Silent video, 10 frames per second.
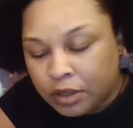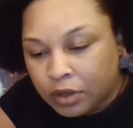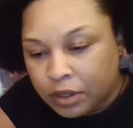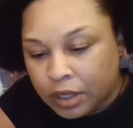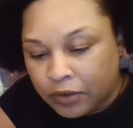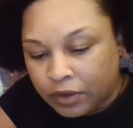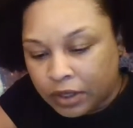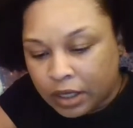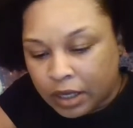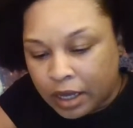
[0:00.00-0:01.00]
You can definitely
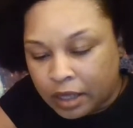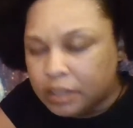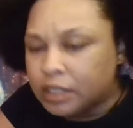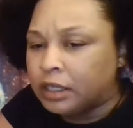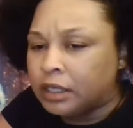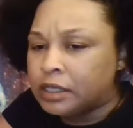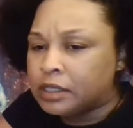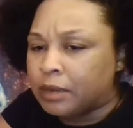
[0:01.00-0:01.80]
get added to the list.